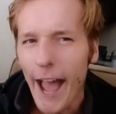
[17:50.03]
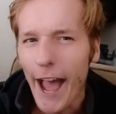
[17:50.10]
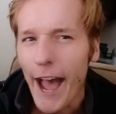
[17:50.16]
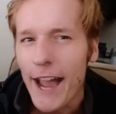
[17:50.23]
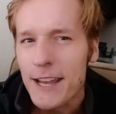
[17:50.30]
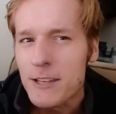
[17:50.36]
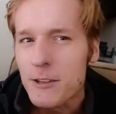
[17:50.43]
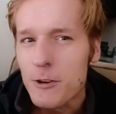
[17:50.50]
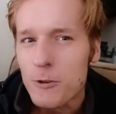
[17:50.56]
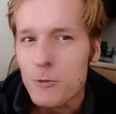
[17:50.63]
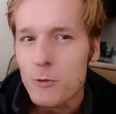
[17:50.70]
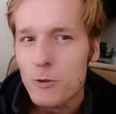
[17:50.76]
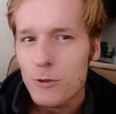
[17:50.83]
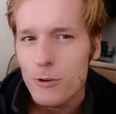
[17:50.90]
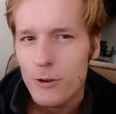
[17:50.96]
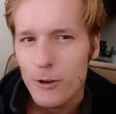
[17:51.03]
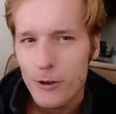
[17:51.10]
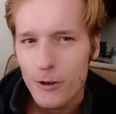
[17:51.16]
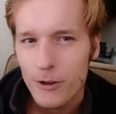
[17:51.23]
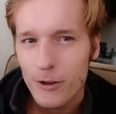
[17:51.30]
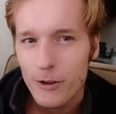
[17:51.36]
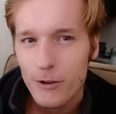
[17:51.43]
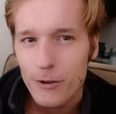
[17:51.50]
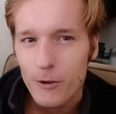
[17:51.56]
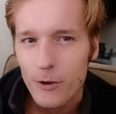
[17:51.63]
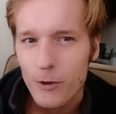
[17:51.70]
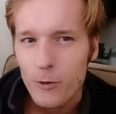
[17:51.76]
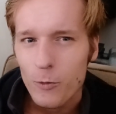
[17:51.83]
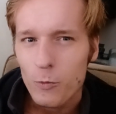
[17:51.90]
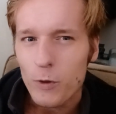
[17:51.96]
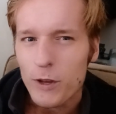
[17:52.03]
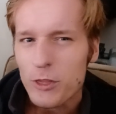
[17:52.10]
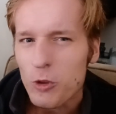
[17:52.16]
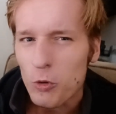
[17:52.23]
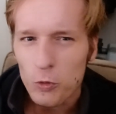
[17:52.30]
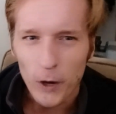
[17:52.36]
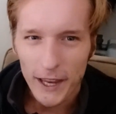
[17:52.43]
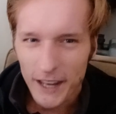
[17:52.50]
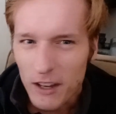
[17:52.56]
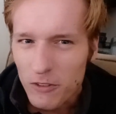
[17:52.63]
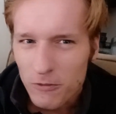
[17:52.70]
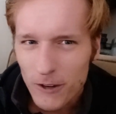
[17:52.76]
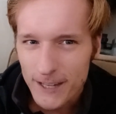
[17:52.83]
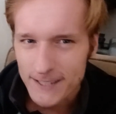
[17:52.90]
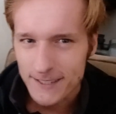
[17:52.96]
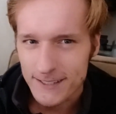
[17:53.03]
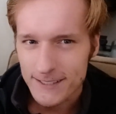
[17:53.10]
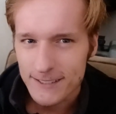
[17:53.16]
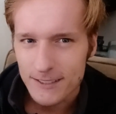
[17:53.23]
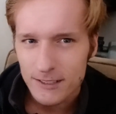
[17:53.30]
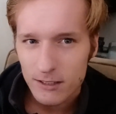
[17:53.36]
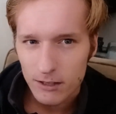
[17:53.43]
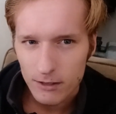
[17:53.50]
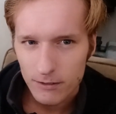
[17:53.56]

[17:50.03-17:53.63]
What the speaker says: I know what the right advice is.